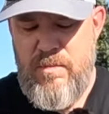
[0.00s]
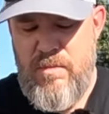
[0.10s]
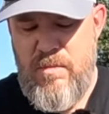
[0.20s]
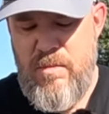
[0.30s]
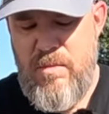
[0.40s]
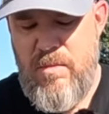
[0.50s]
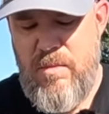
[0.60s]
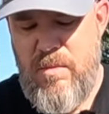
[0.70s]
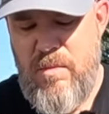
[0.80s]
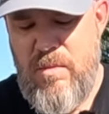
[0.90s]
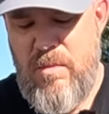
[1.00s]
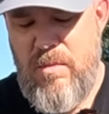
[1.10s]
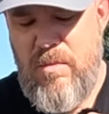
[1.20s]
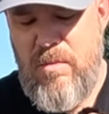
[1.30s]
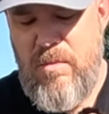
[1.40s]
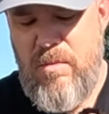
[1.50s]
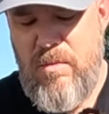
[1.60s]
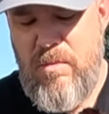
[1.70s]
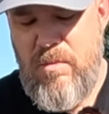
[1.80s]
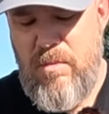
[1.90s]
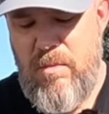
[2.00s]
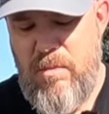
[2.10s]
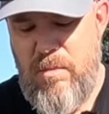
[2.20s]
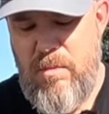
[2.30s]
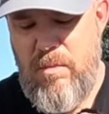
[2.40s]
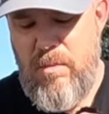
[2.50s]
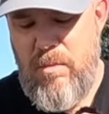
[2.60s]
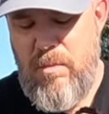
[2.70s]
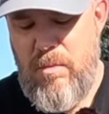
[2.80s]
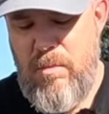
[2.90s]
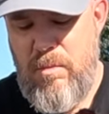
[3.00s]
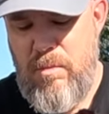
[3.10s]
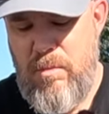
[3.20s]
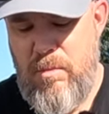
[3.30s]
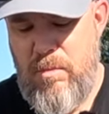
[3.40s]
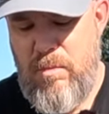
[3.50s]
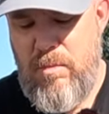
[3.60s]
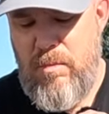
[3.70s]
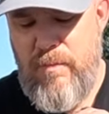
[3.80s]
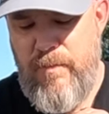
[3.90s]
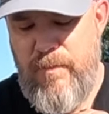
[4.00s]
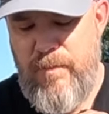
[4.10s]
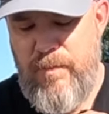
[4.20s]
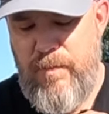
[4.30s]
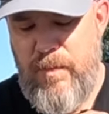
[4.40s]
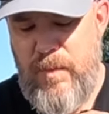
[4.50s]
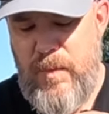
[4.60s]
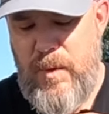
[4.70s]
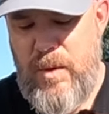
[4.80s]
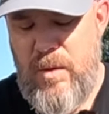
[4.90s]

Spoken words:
(silence)